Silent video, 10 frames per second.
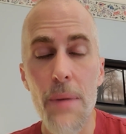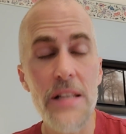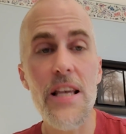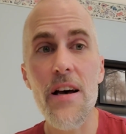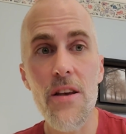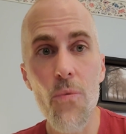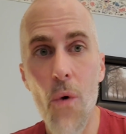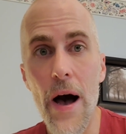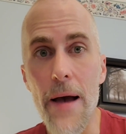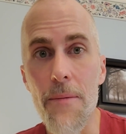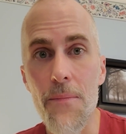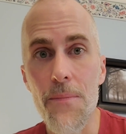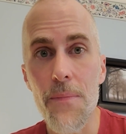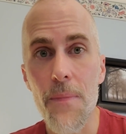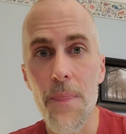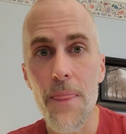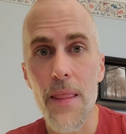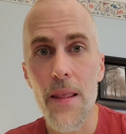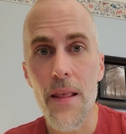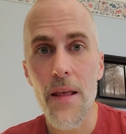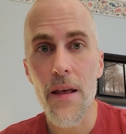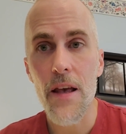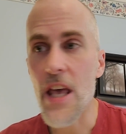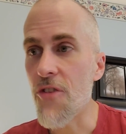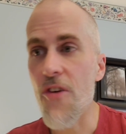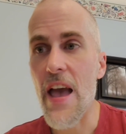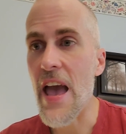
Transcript: But I'll tell you what, if